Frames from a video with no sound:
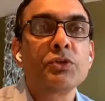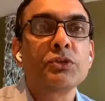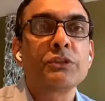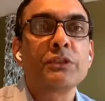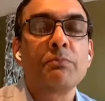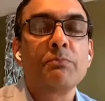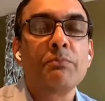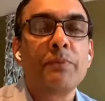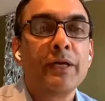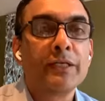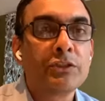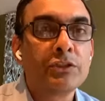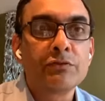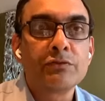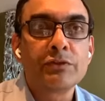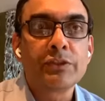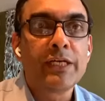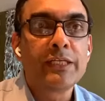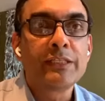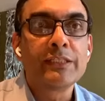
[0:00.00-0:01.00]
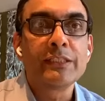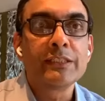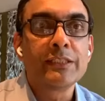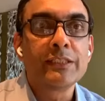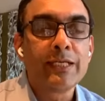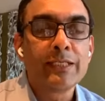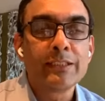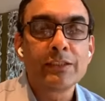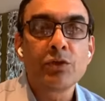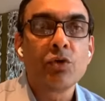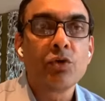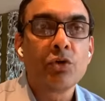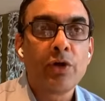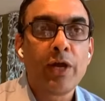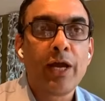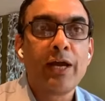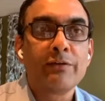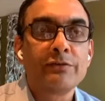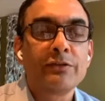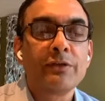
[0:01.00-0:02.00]
pushed a bunch of changes that is going to
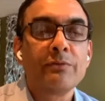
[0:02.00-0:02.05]
have